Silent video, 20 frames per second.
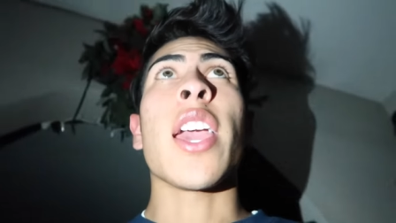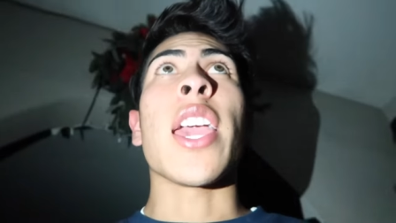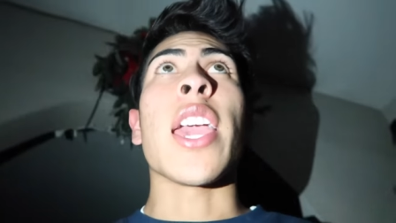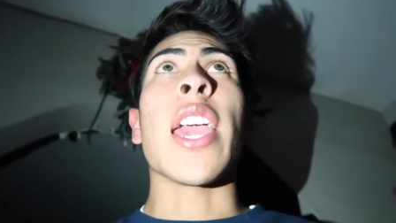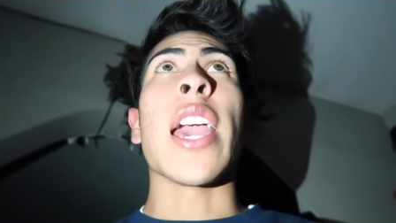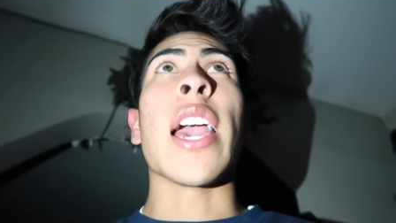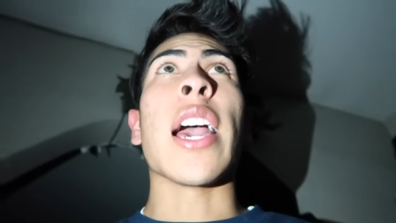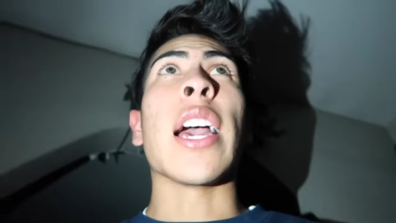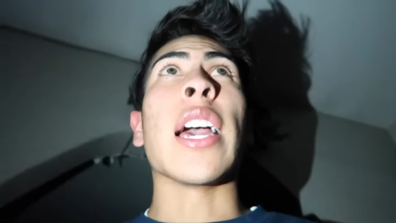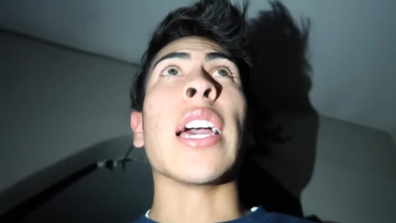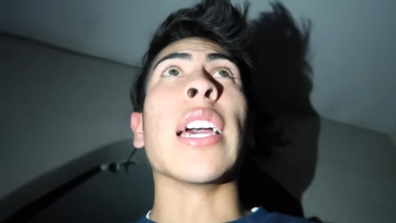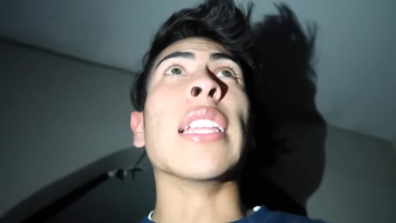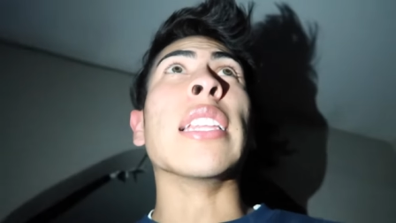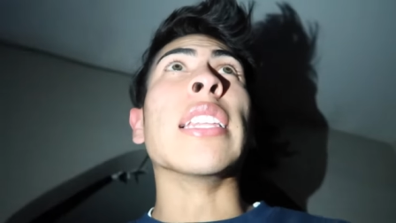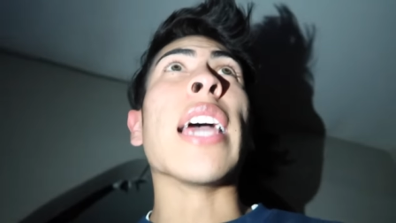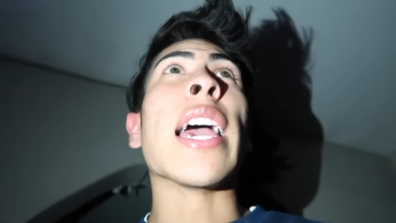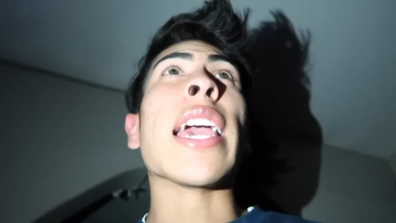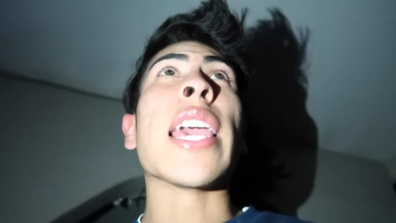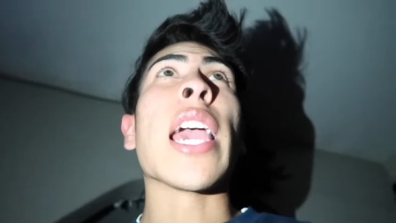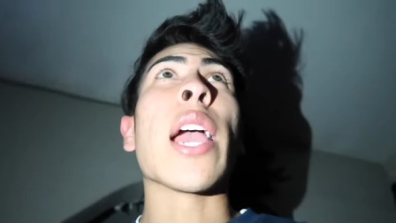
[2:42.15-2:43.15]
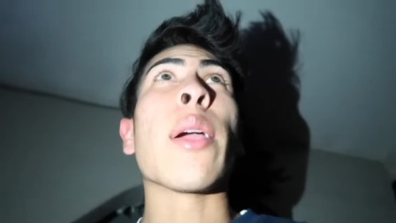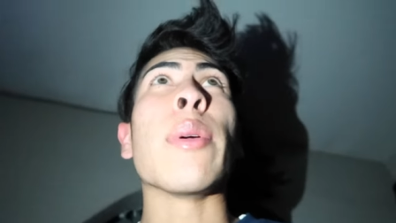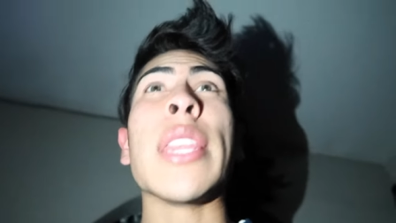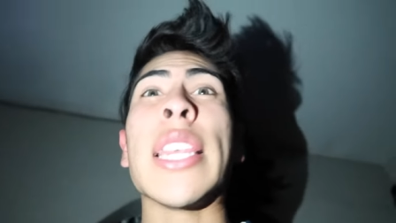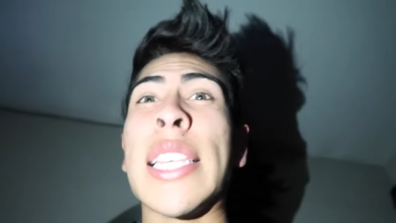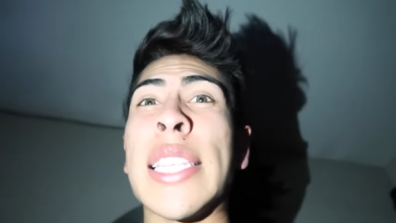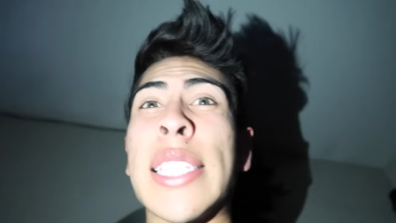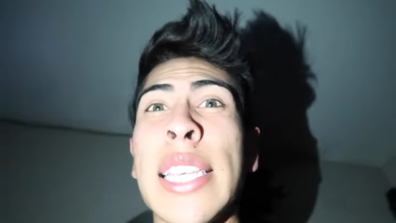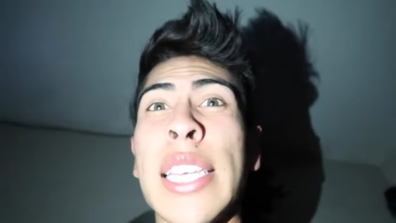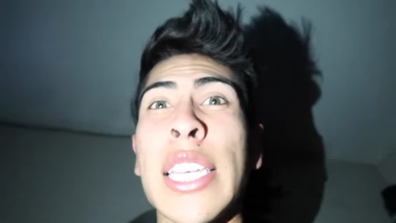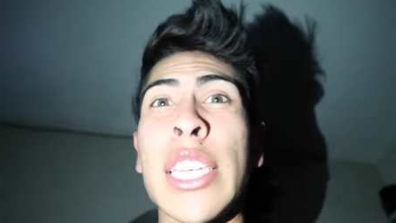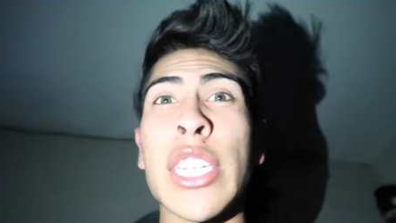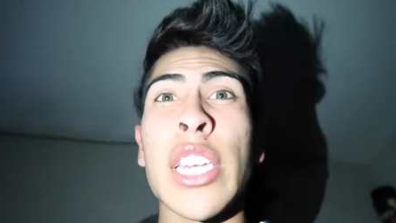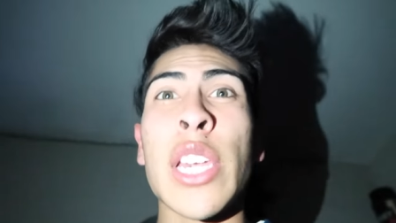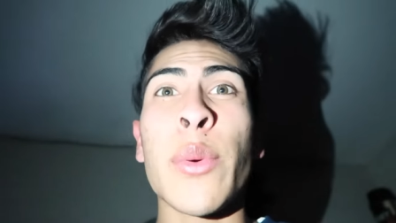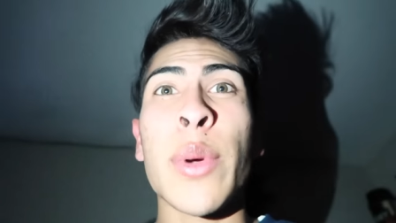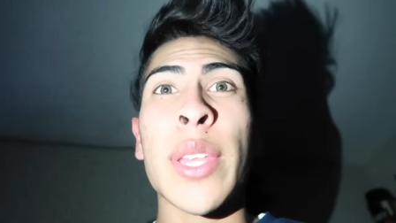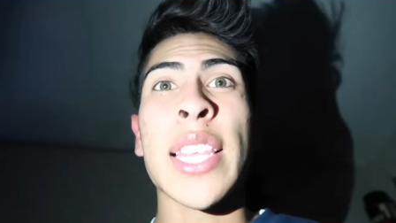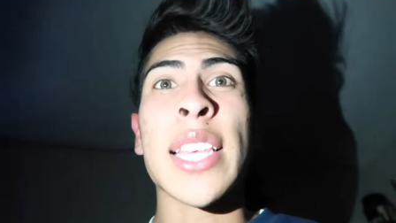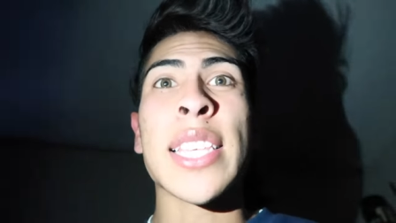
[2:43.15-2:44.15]
and I can't really see
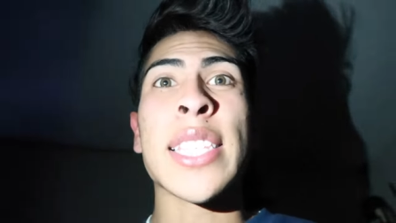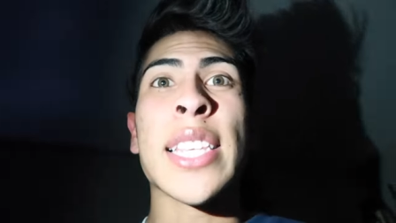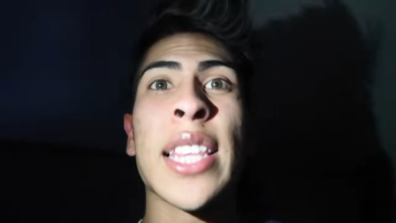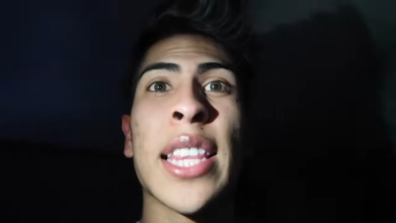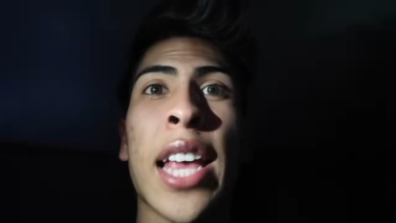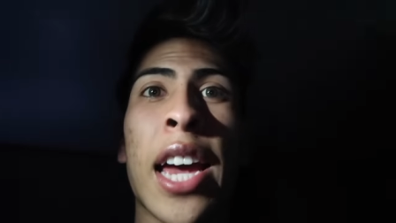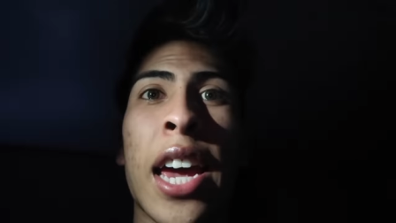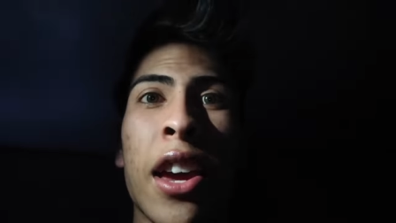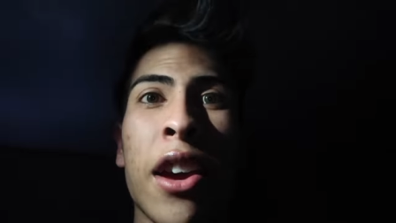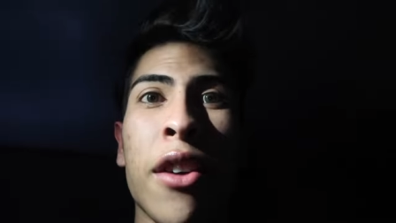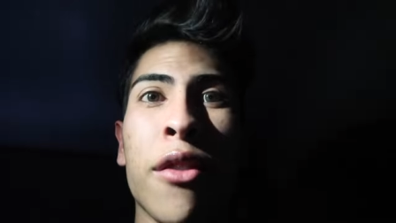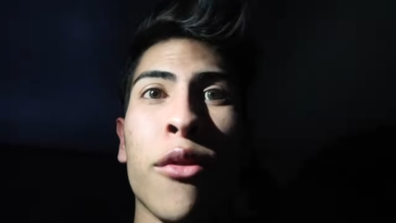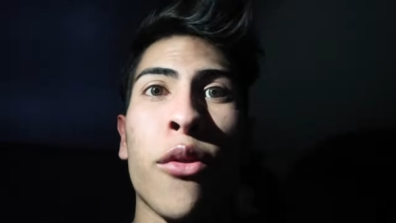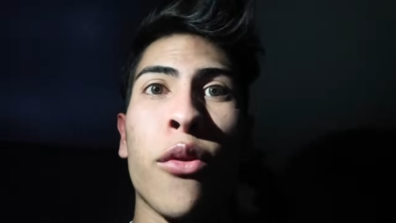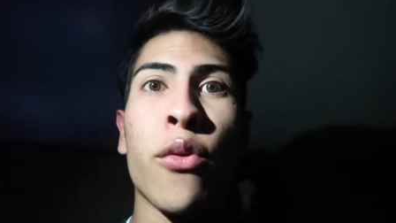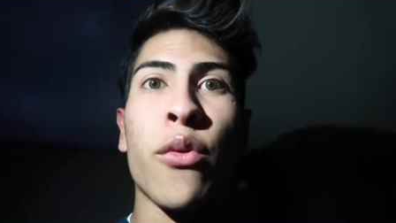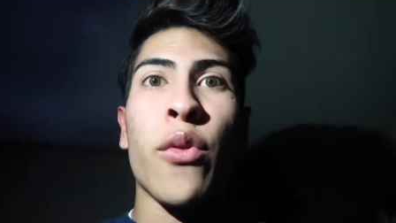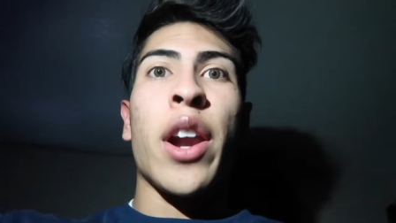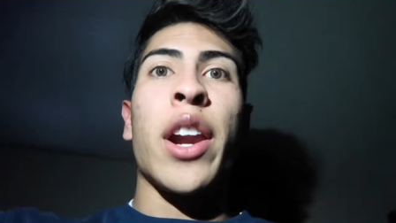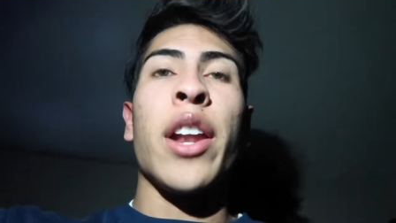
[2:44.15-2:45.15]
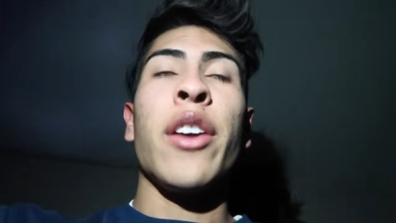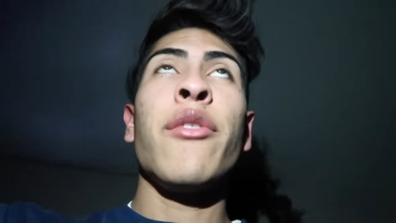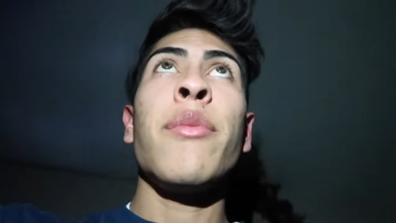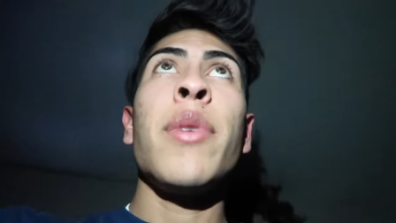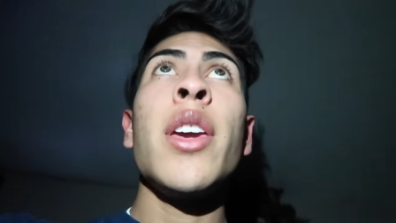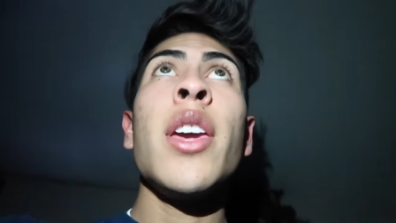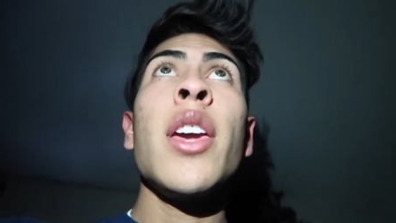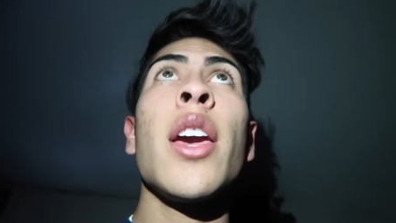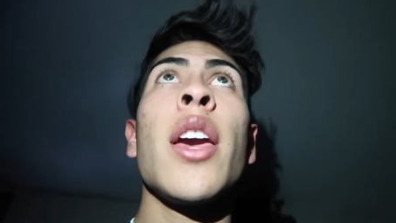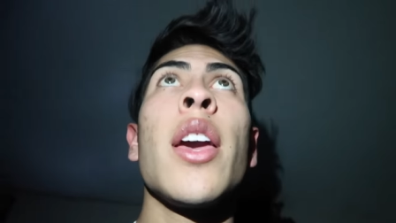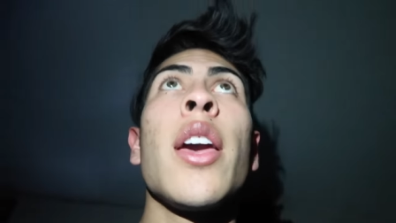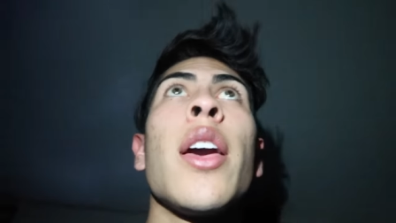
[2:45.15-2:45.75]
shit with this light in front of me.